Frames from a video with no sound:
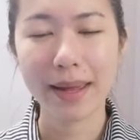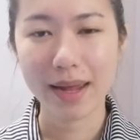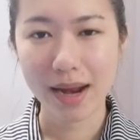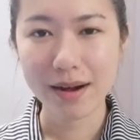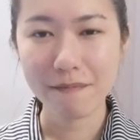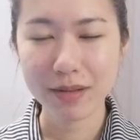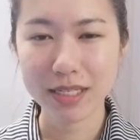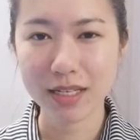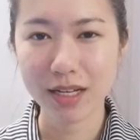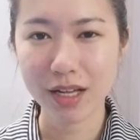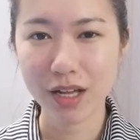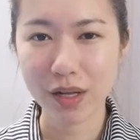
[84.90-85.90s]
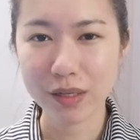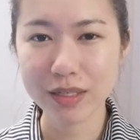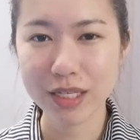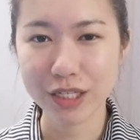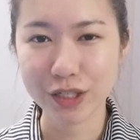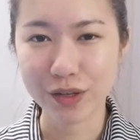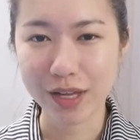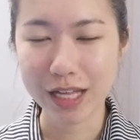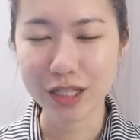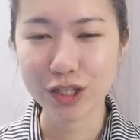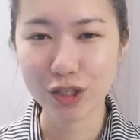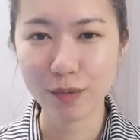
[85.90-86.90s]
My current personal goals is to
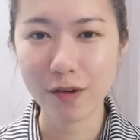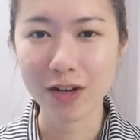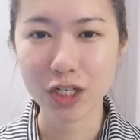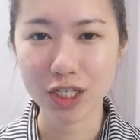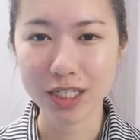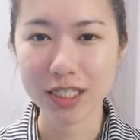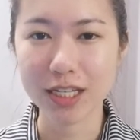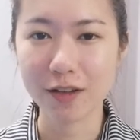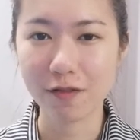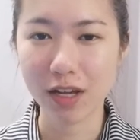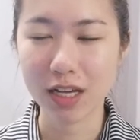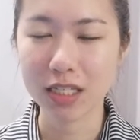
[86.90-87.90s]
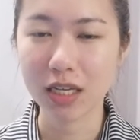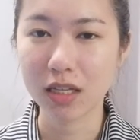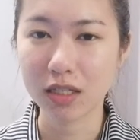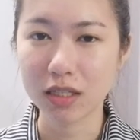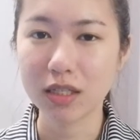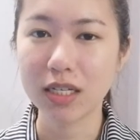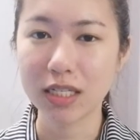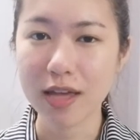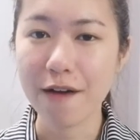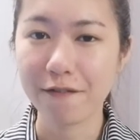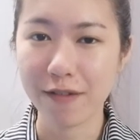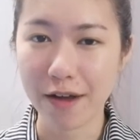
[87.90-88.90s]
get 2 professional certificates in
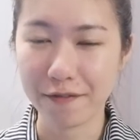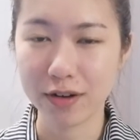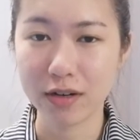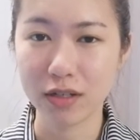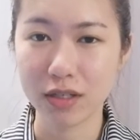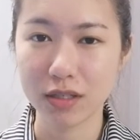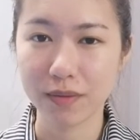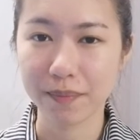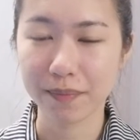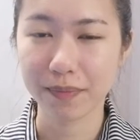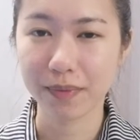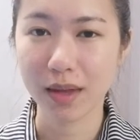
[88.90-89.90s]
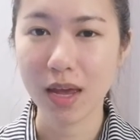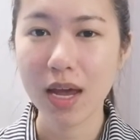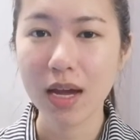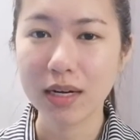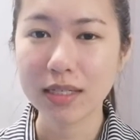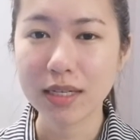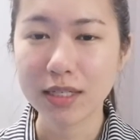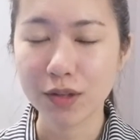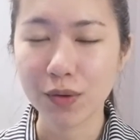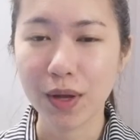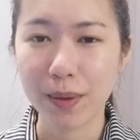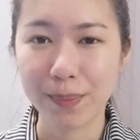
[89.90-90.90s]
these 5 years. This
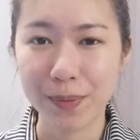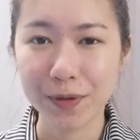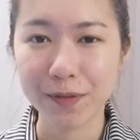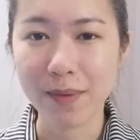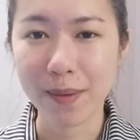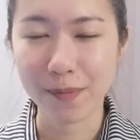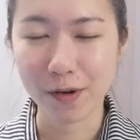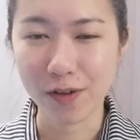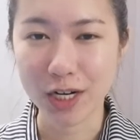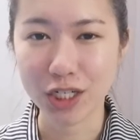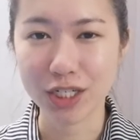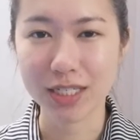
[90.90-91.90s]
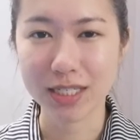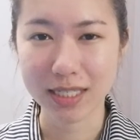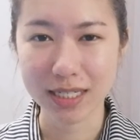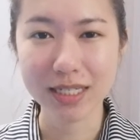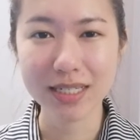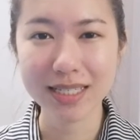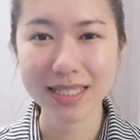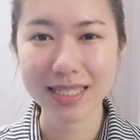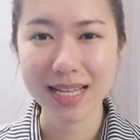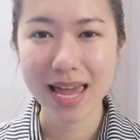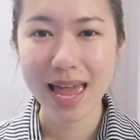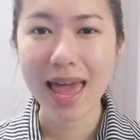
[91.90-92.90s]
is to improve my professional skills,
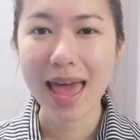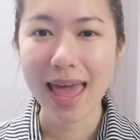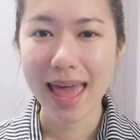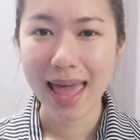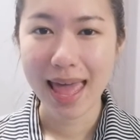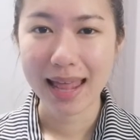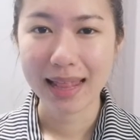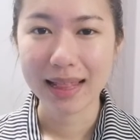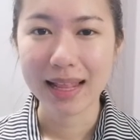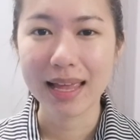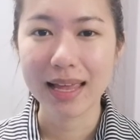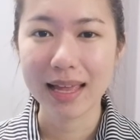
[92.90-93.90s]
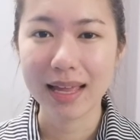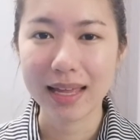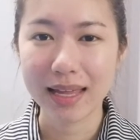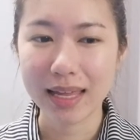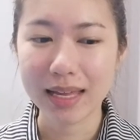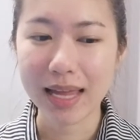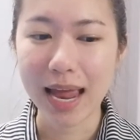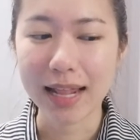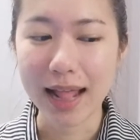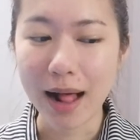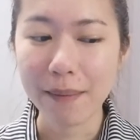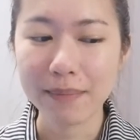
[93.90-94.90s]
and it
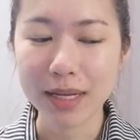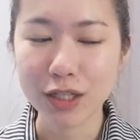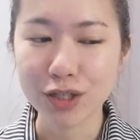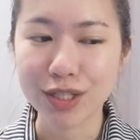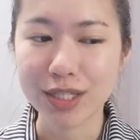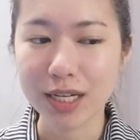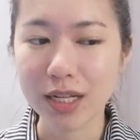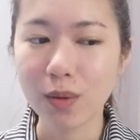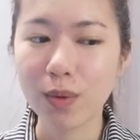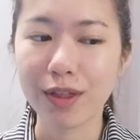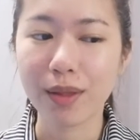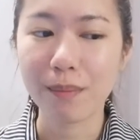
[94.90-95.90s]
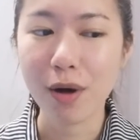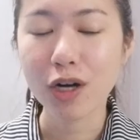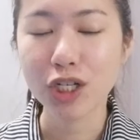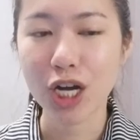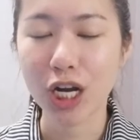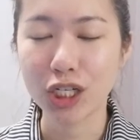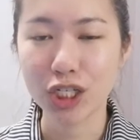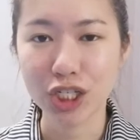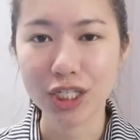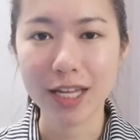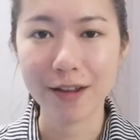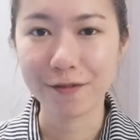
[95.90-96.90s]
can help me to deal with more
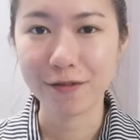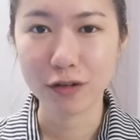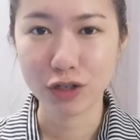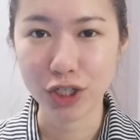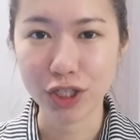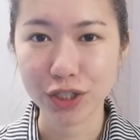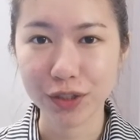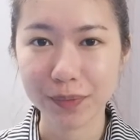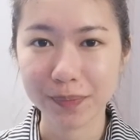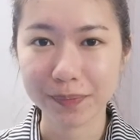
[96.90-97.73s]
challenges in future.